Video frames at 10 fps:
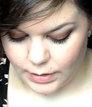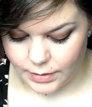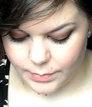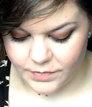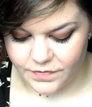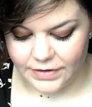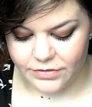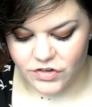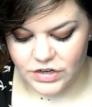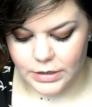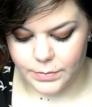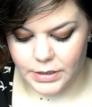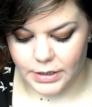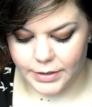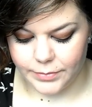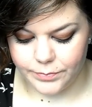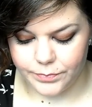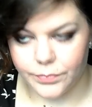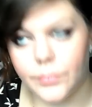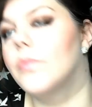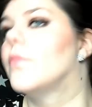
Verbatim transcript: Um, favourite chat-up line?